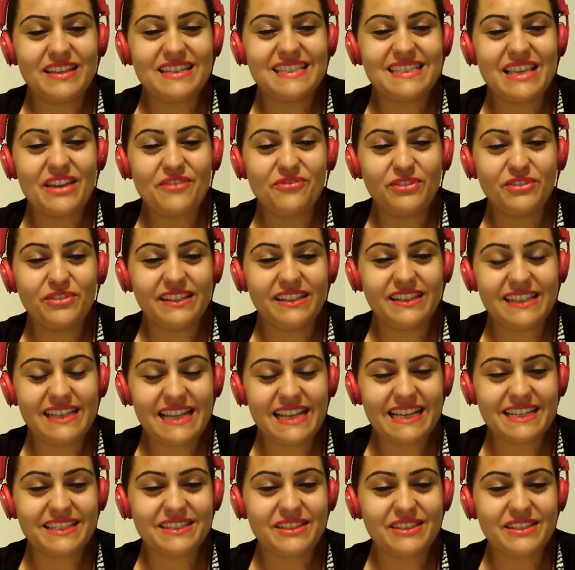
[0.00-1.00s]
is definitely
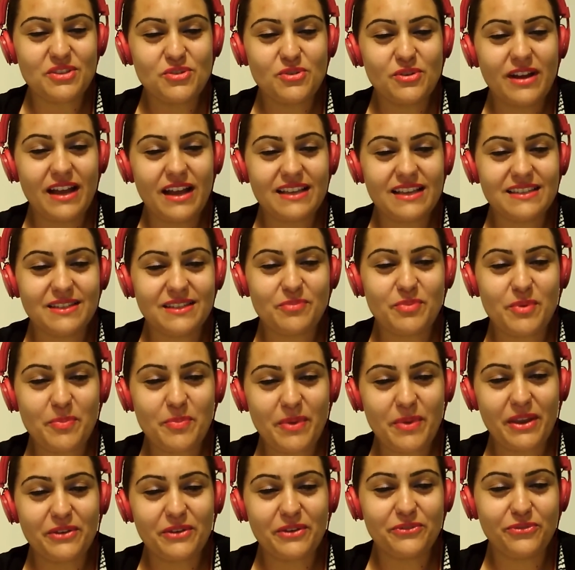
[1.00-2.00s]
next, and you guys are
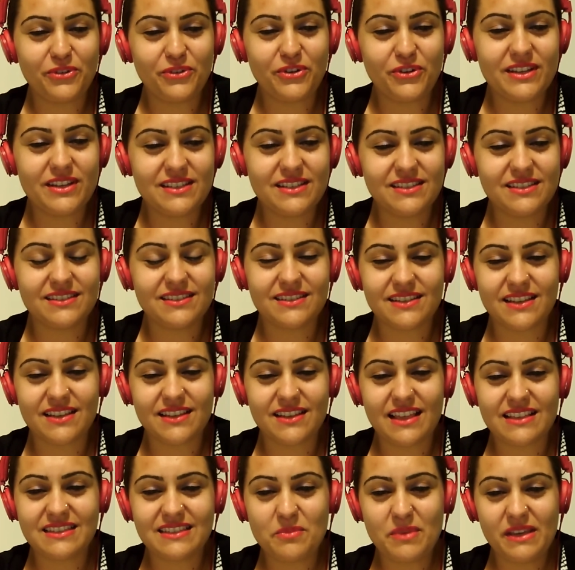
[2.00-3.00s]
preparing for it.
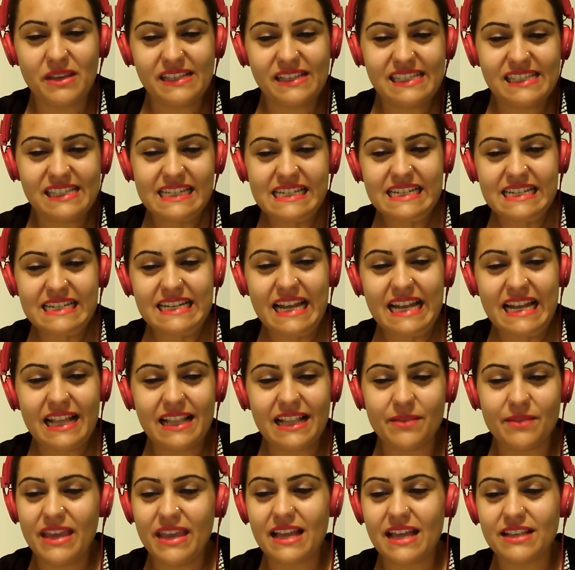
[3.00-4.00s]
That's amazing.
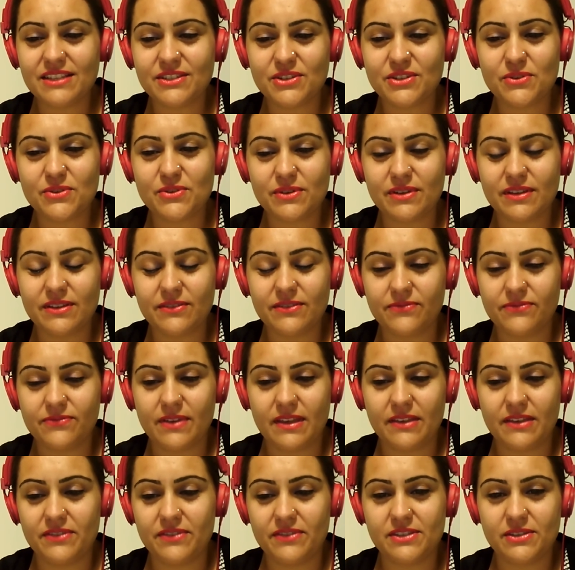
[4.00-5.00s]
Let me ask you,
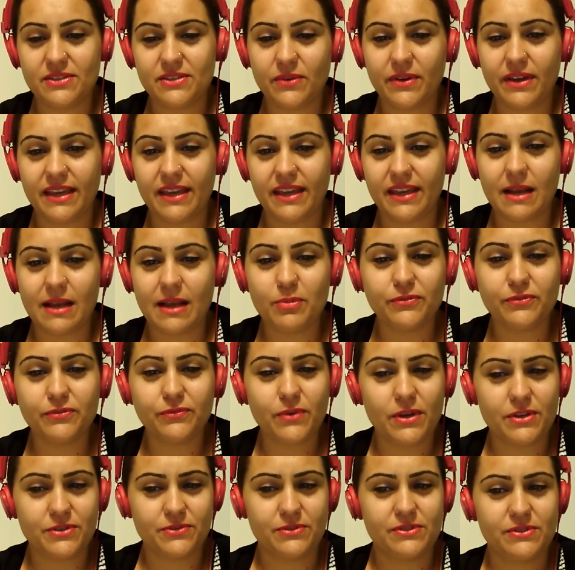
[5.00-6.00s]
if it's okay, a couple of
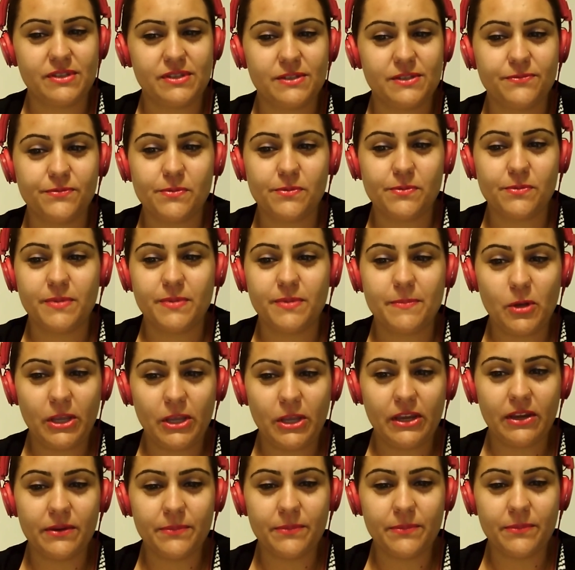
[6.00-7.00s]
questions just from people here.